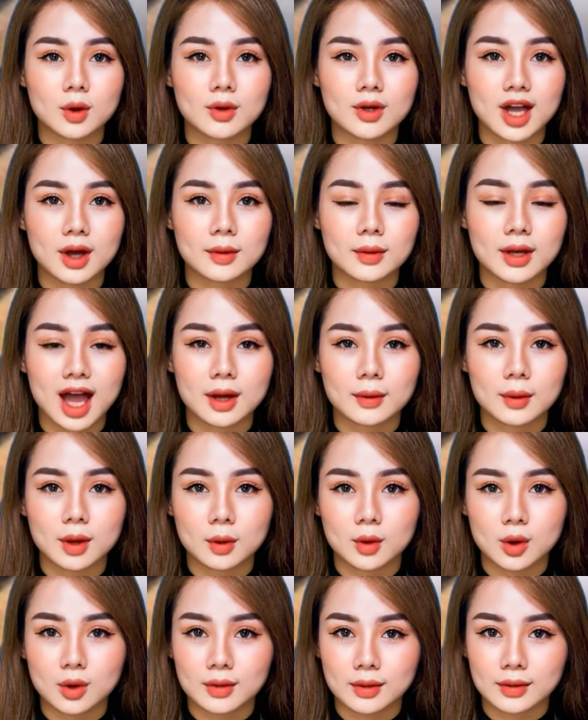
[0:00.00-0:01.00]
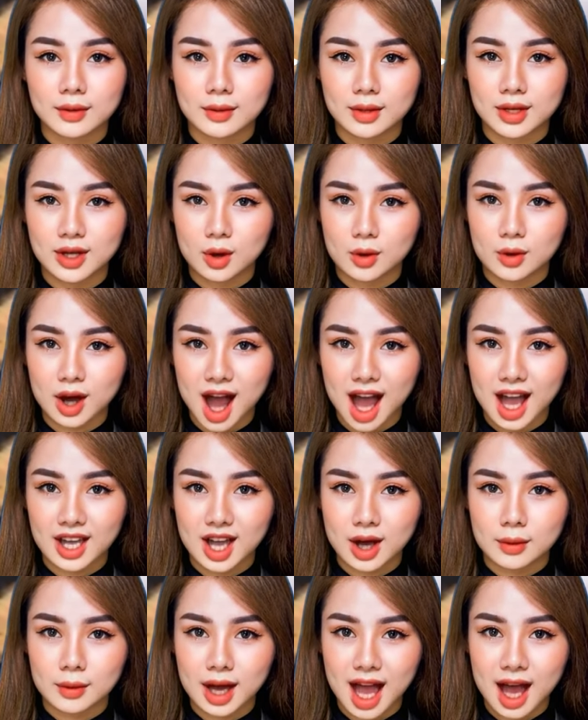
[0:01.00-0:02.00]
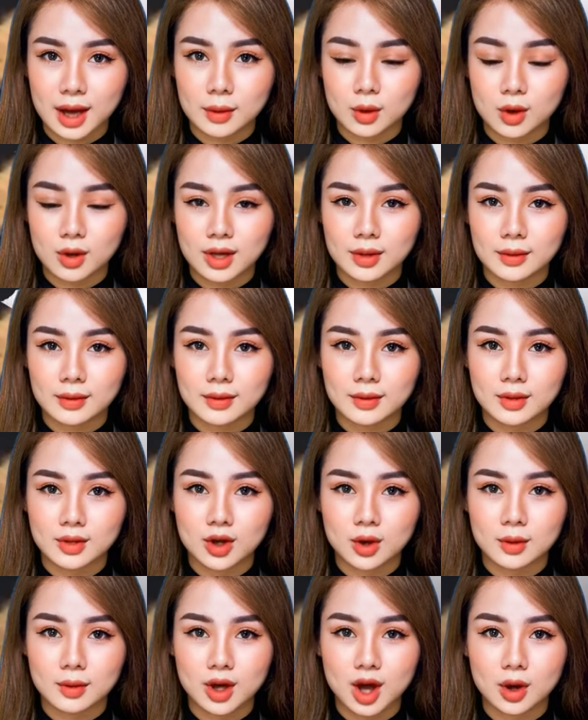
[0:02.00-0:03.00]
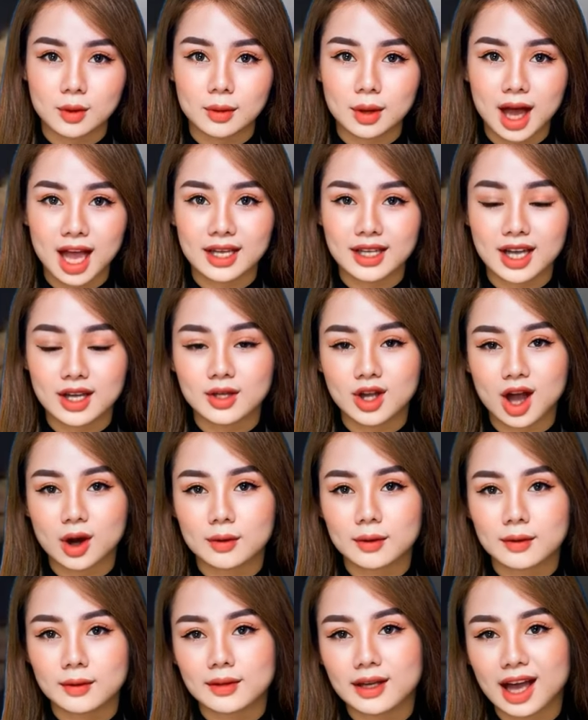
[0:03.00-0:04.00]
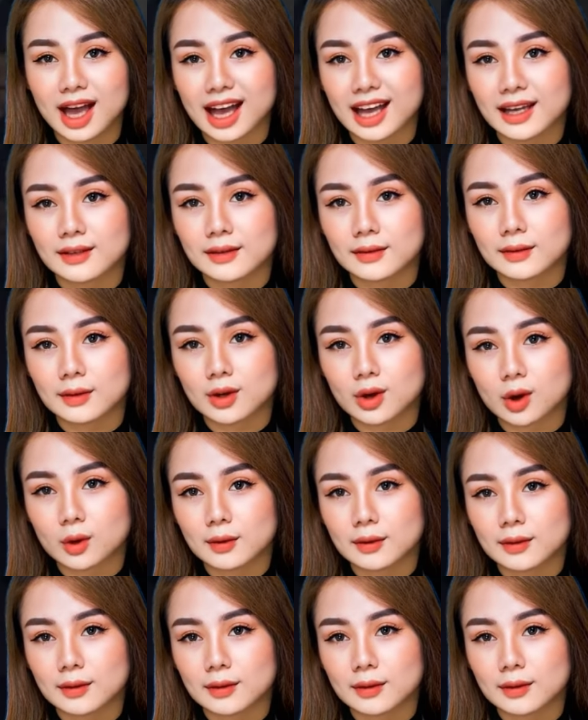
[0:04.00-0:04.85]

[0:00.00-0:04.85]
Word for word: More in Congress are considering joining the others who have called for Biden to drop